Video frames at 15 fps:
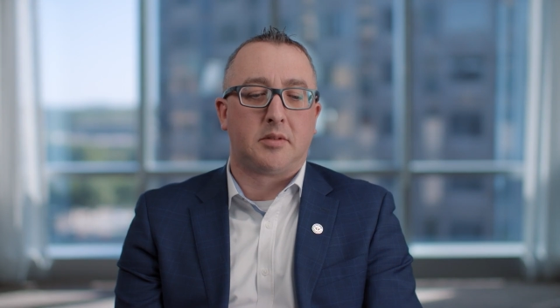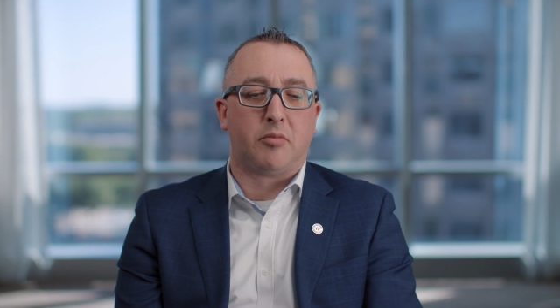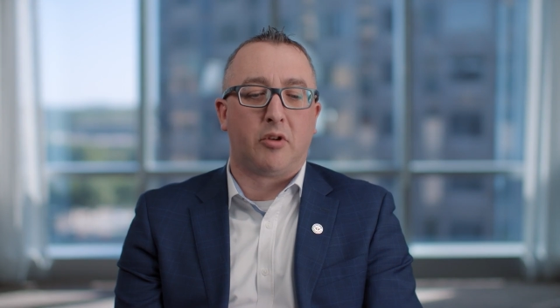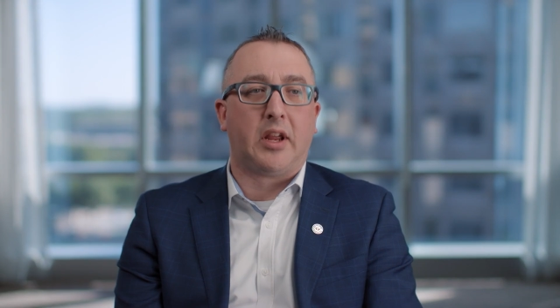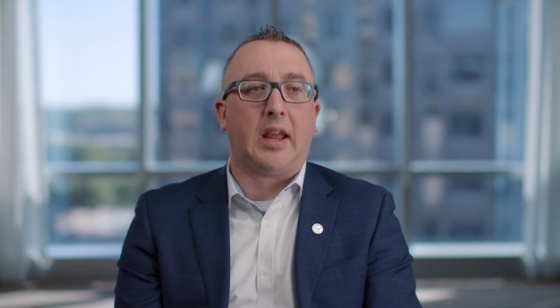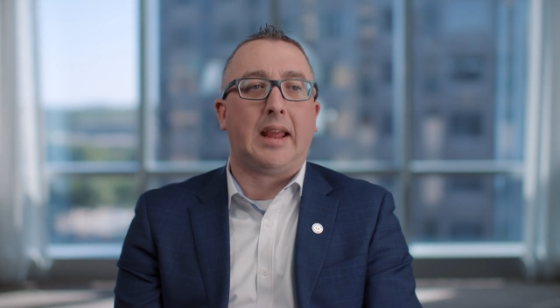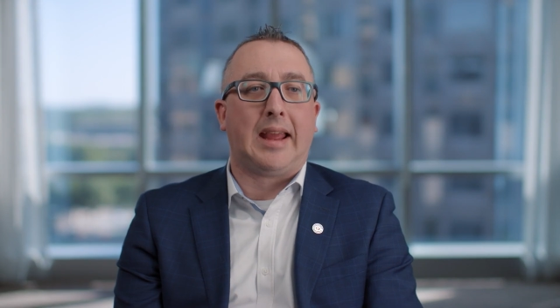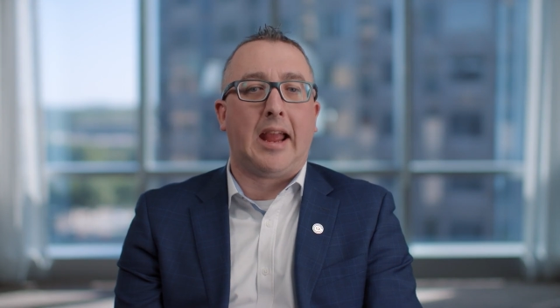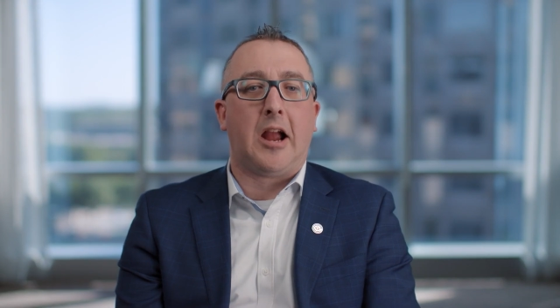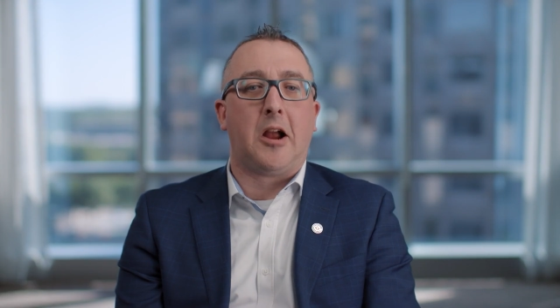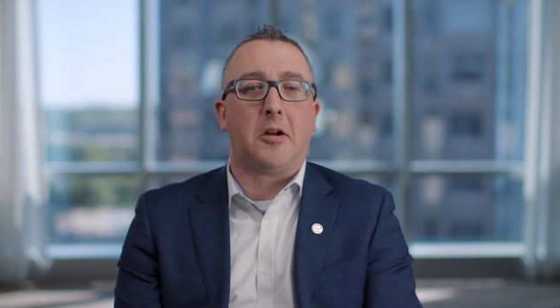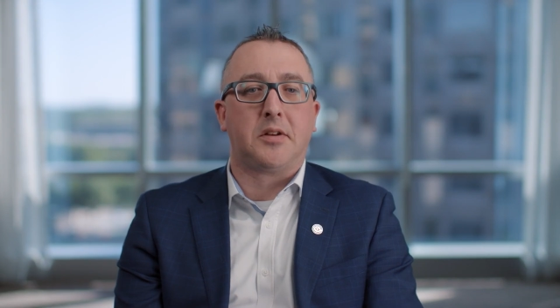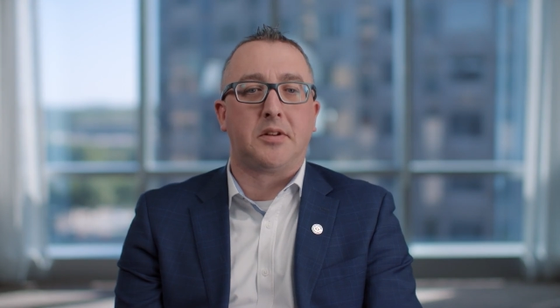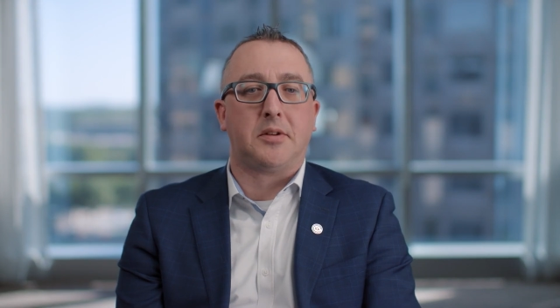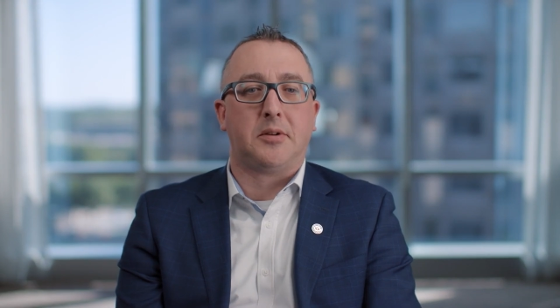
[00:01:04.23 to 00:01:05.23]
bringing
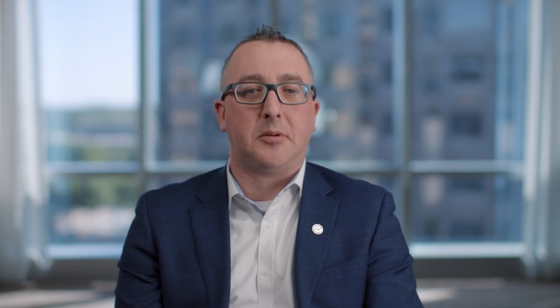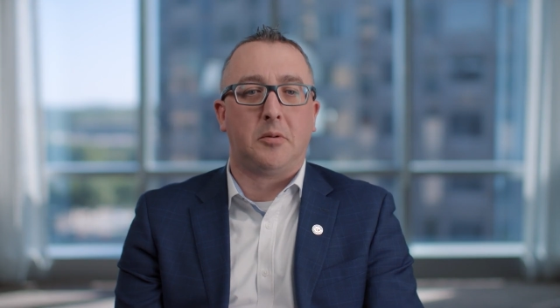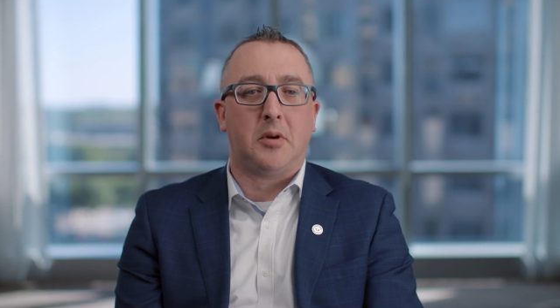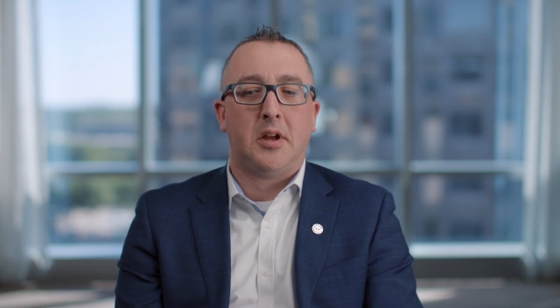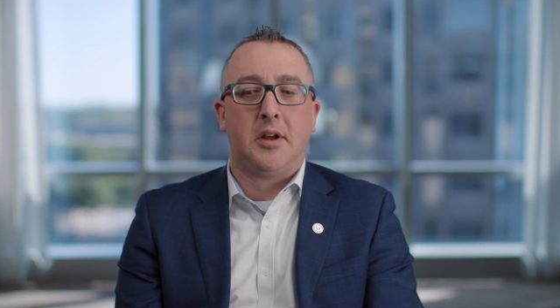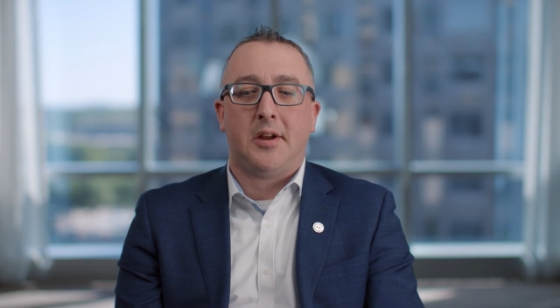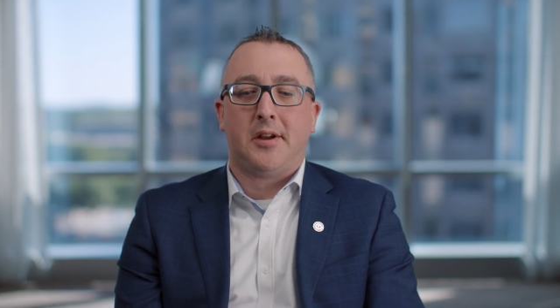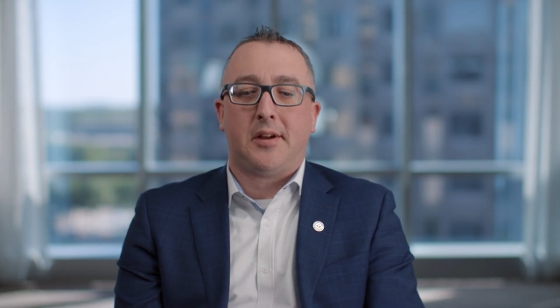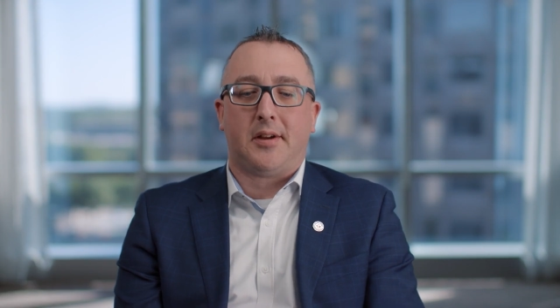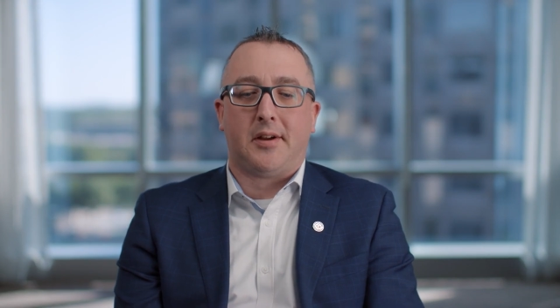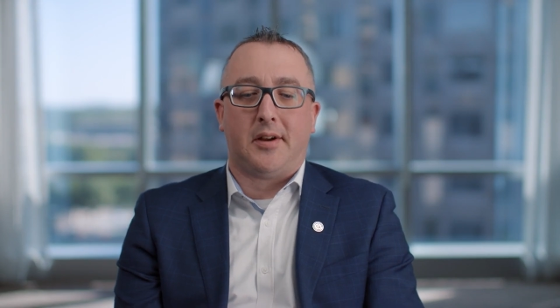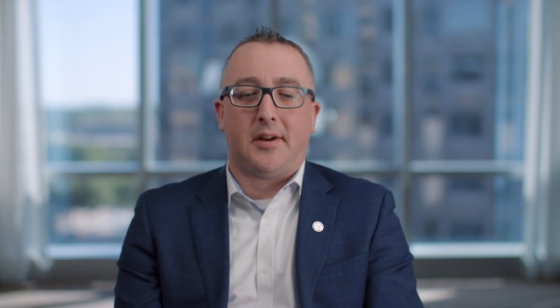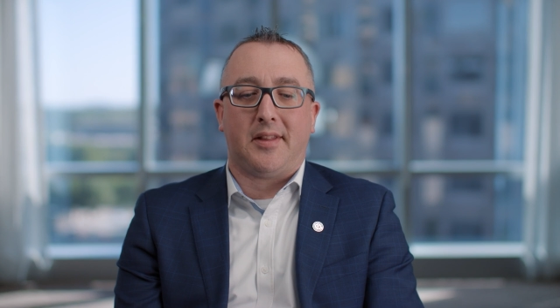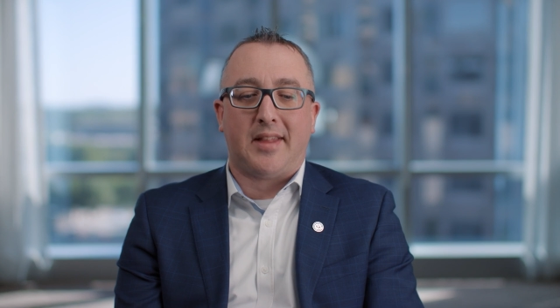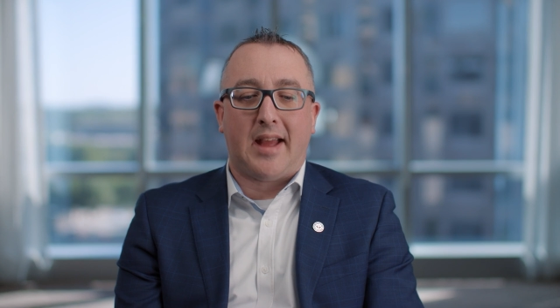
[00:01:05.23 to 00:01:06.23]
care to
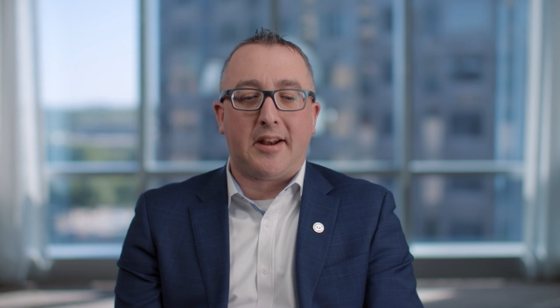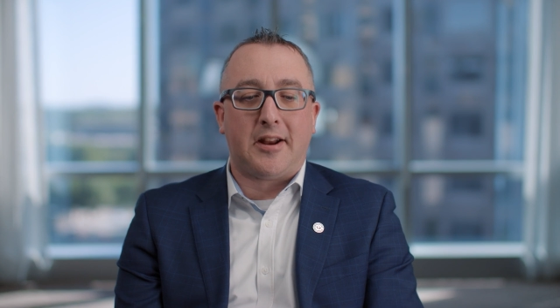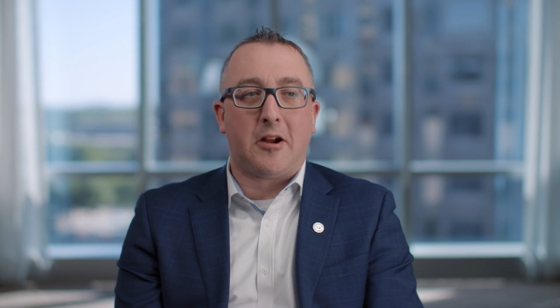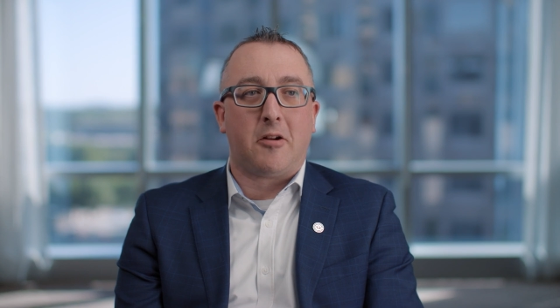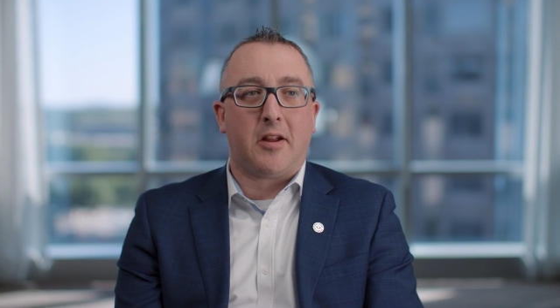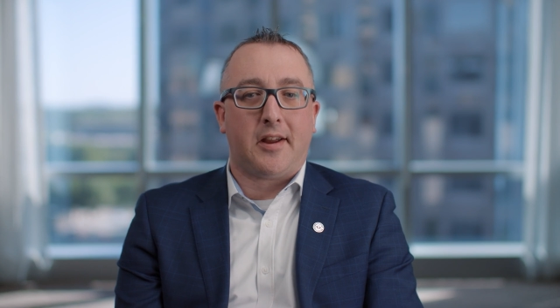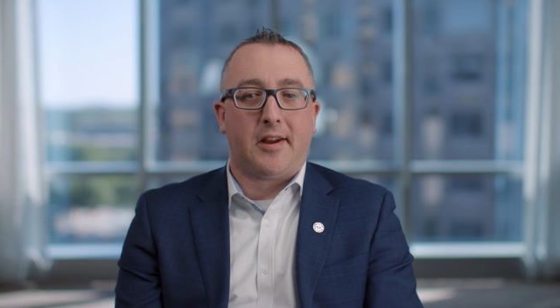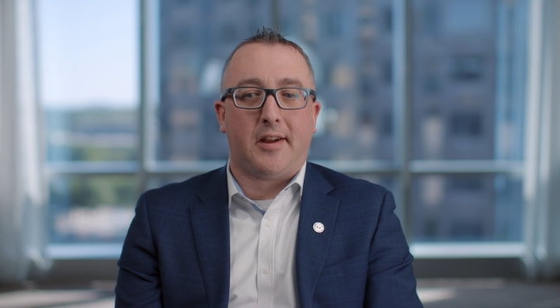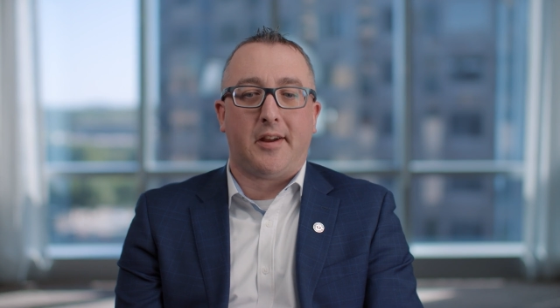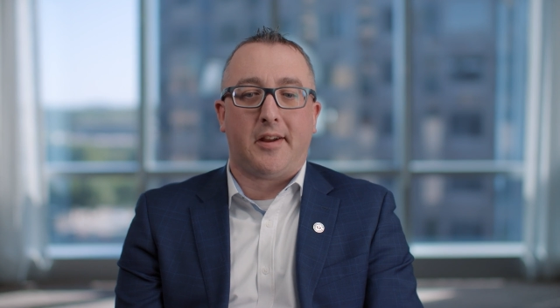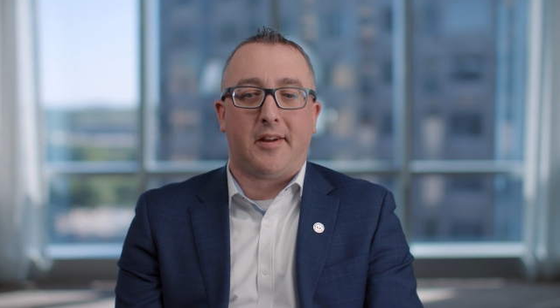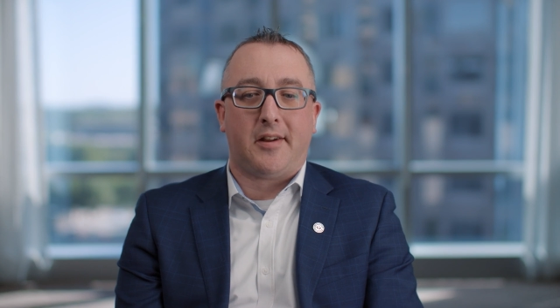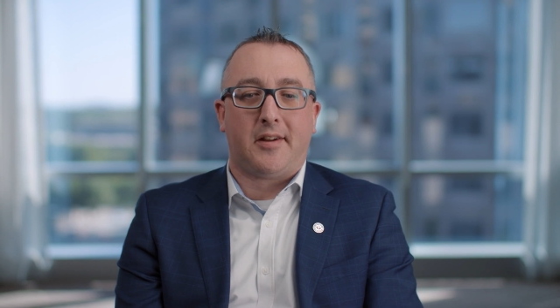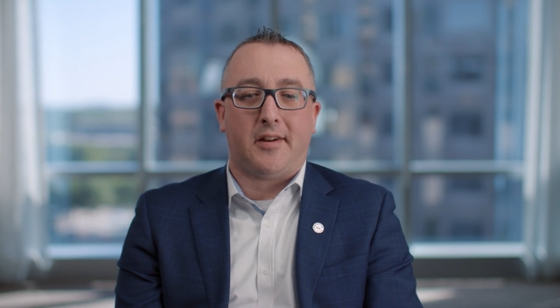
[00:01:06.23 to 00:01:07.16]
that area